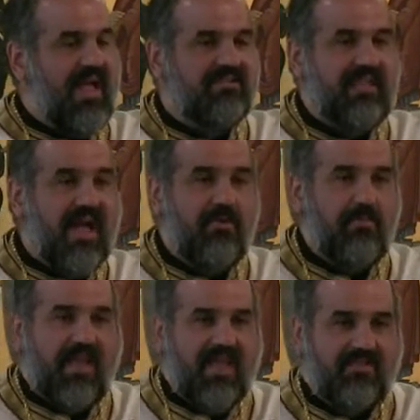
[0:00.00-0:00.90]
That's not
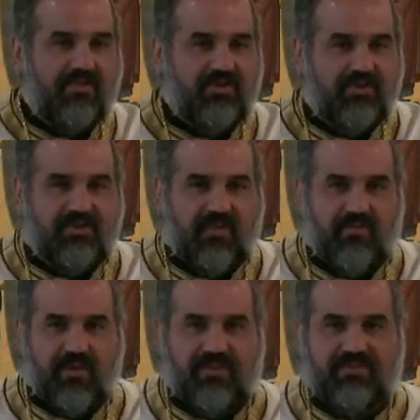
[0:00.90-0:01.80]
obeying the church, my
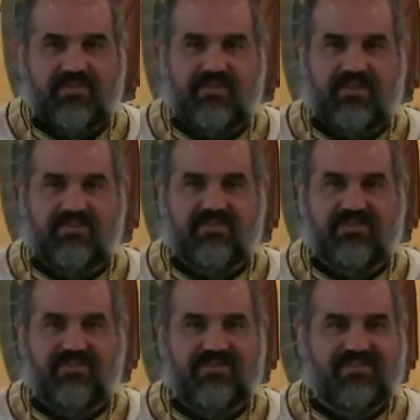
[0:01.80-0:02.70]
brothers and
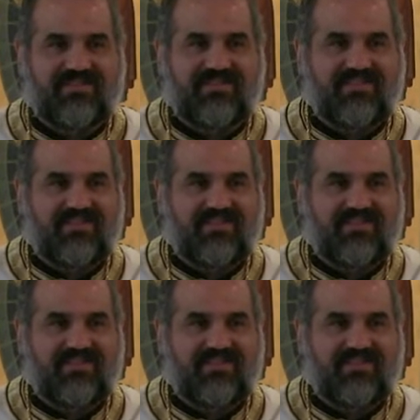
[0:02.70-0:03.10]
sisters.